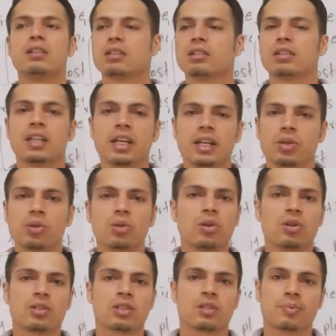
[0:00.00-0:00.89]
they do
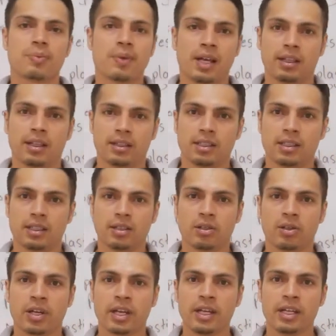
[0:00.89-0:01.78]
not smell.
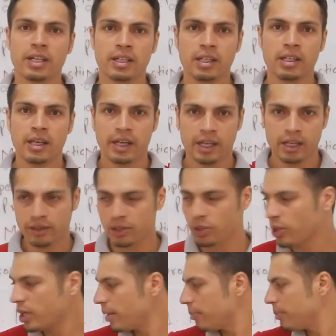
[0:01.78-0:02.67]
Okay,
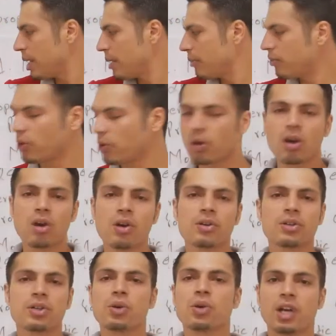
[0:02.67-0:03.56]
you keep them for
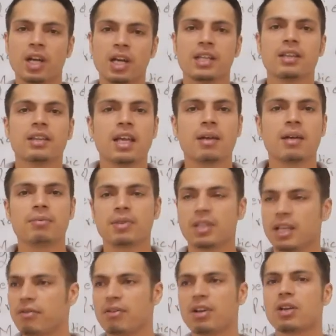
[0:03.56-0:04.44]
long, you clean
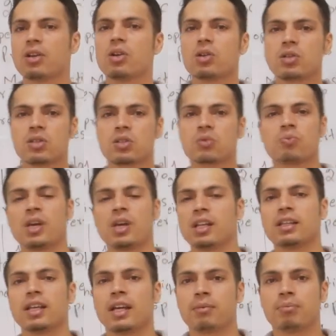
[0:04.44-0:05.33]
them, they will not
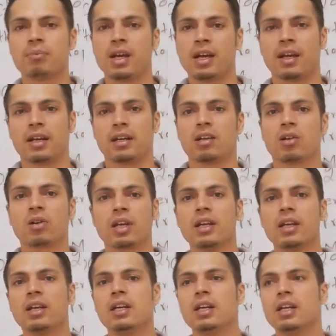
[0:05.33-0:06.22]
smell that bad.
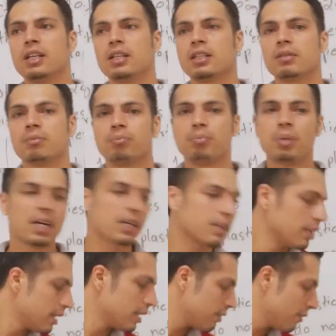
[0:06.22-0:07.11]
Okay,
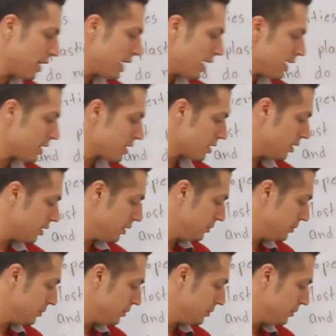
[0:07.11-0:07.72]
but whereas